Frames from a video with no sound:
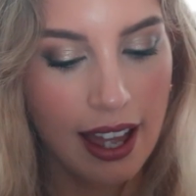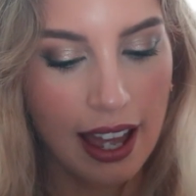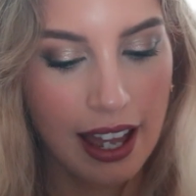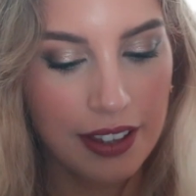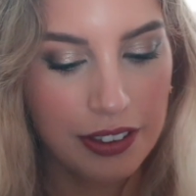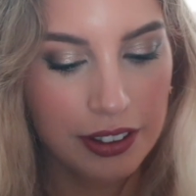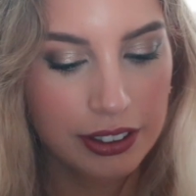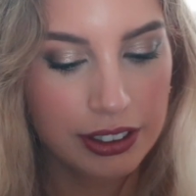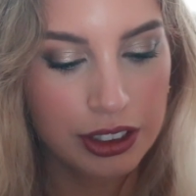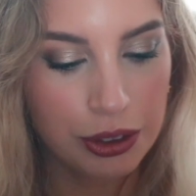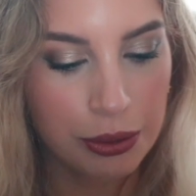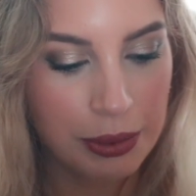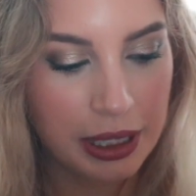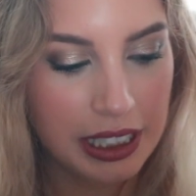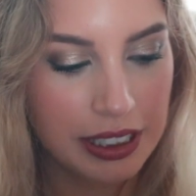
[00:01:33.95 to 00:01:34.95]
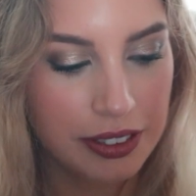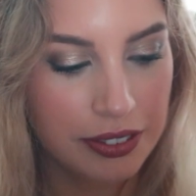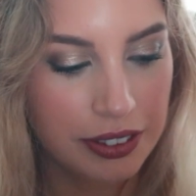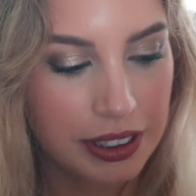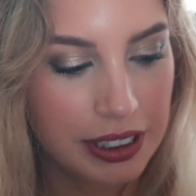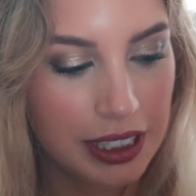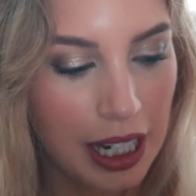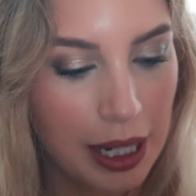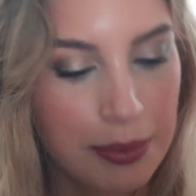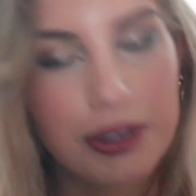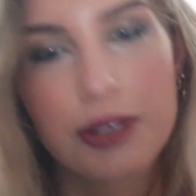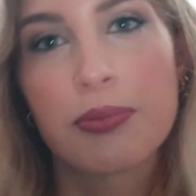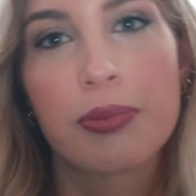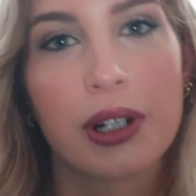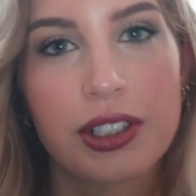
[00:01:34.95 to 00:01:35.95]
And there's so many different types
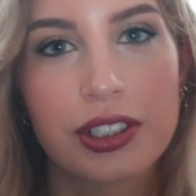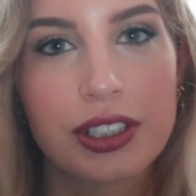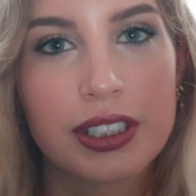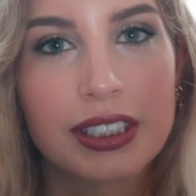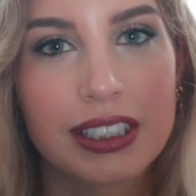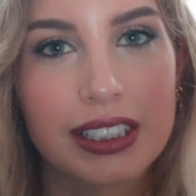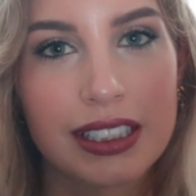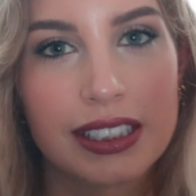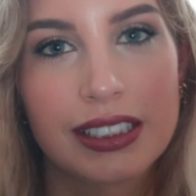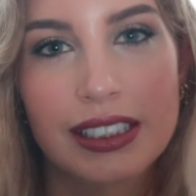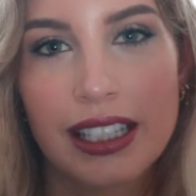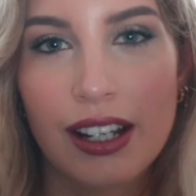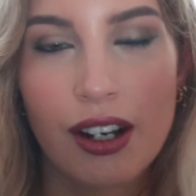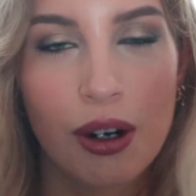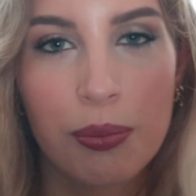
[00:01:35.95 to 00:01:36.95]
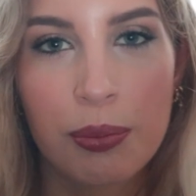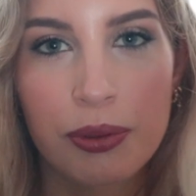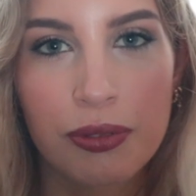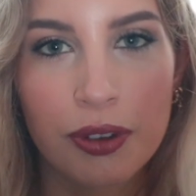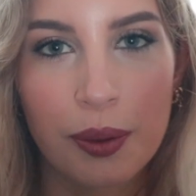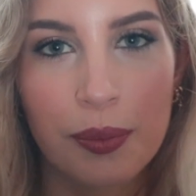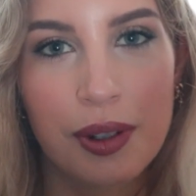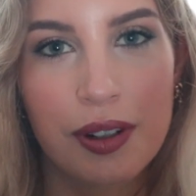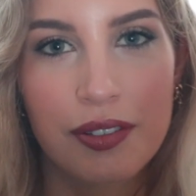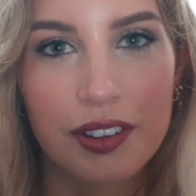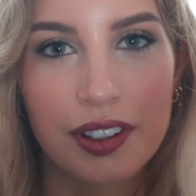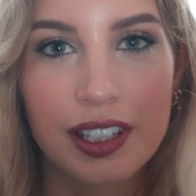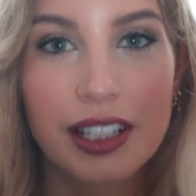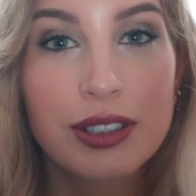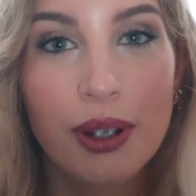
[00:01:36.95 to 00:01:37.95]
of brushes and they all perform
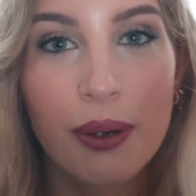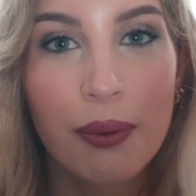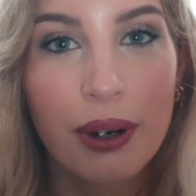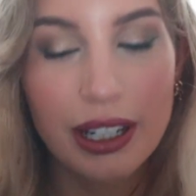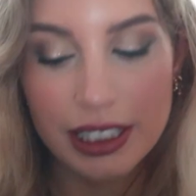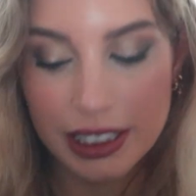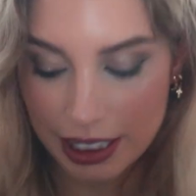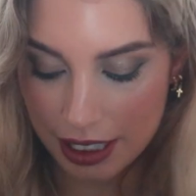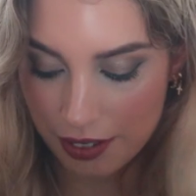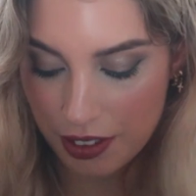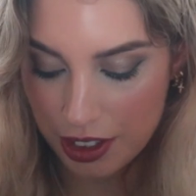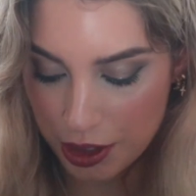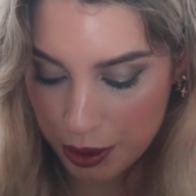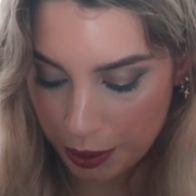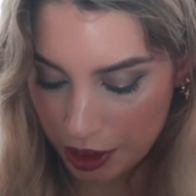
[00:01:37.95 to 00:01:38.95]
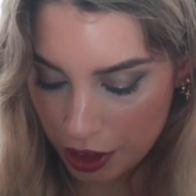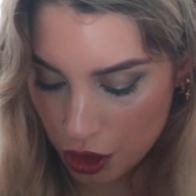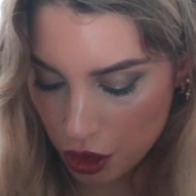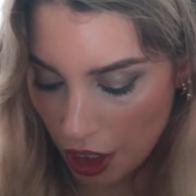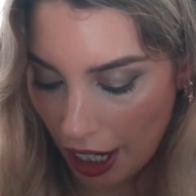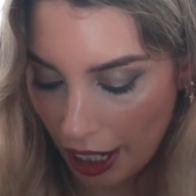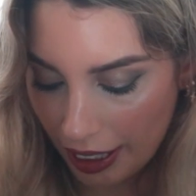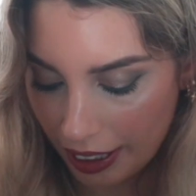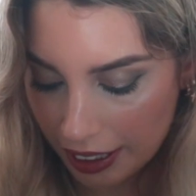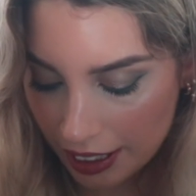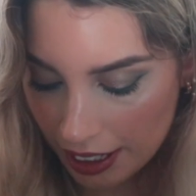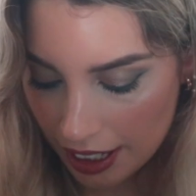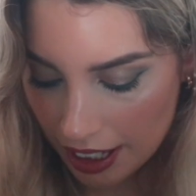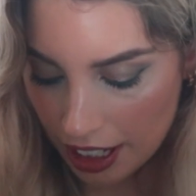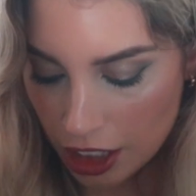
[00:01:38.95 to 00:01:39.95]
differently. So I wanted to give this one a try.
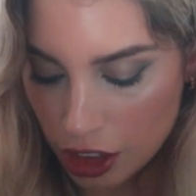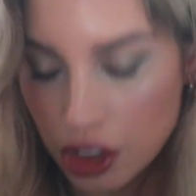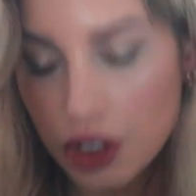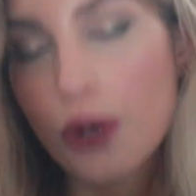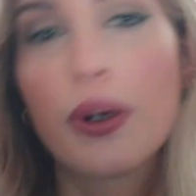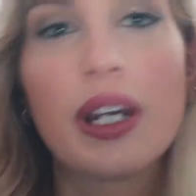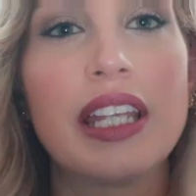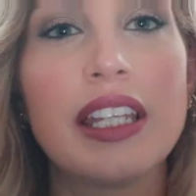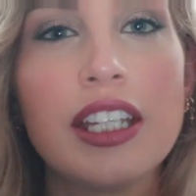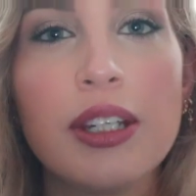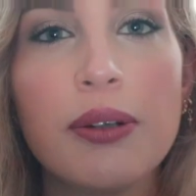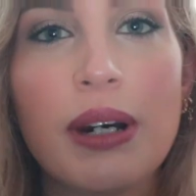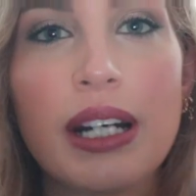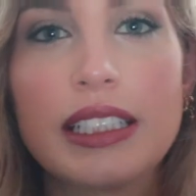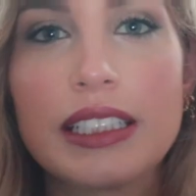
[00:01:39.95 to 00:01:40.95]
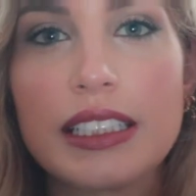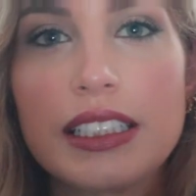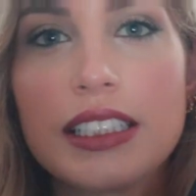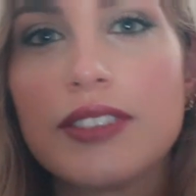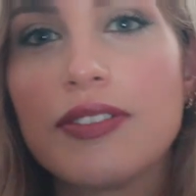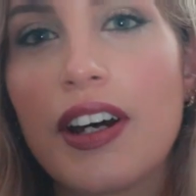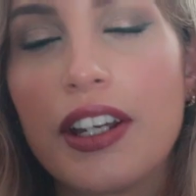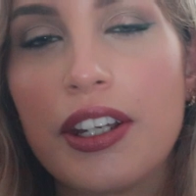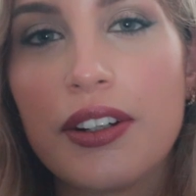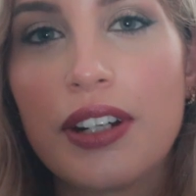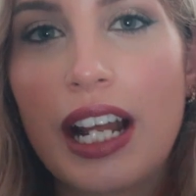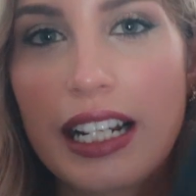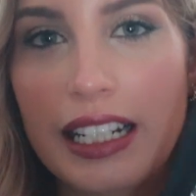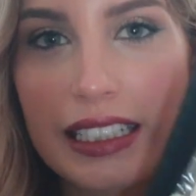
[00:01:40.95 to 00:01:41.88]
So in the US, this is valued at